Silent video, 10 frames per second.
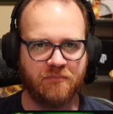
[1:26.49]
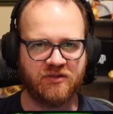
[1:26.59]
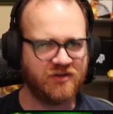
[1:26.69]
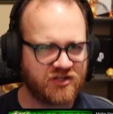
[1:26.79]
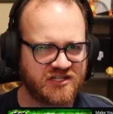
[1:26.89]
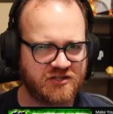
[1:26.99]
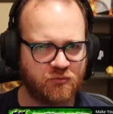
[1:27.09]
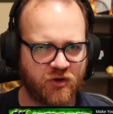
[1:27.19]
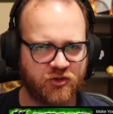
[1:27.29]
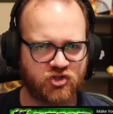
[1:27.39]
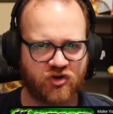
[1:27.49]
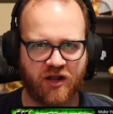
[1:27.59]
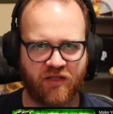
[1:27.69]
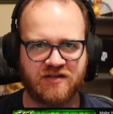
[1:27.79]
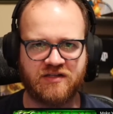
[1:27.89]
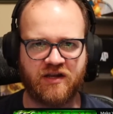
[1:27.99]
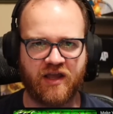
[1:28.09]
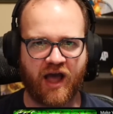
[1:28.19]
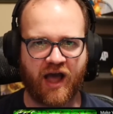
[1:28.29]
But this isn't where the trail ended.